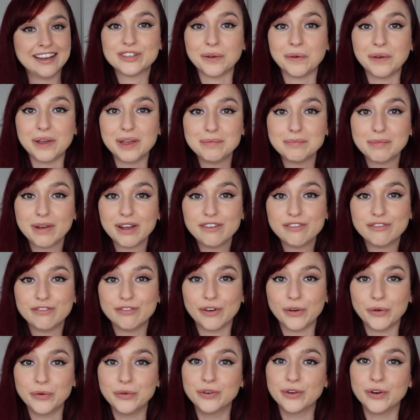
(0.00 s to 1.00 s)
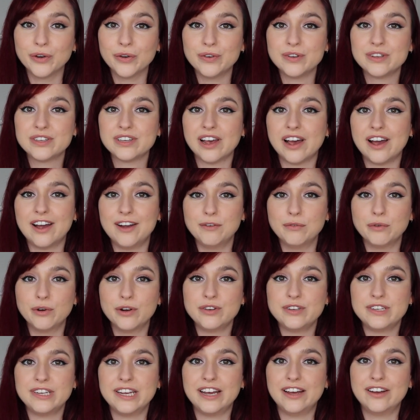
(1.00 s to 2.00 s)
So in my phone notes I
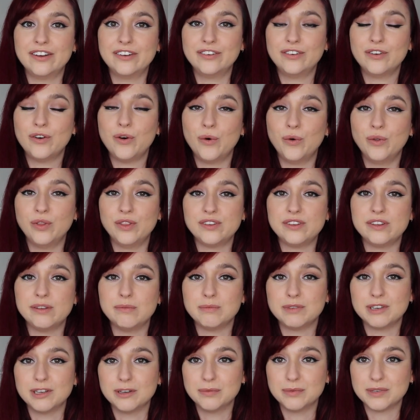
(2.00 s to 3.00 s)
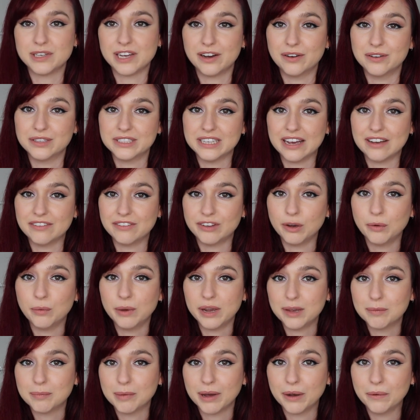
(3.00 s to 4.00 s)
wrote down all the symptoms I was having
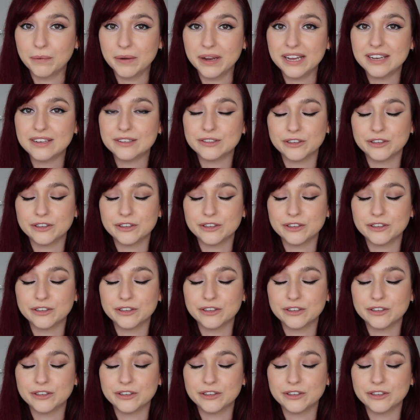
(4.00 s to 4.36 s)
week by week,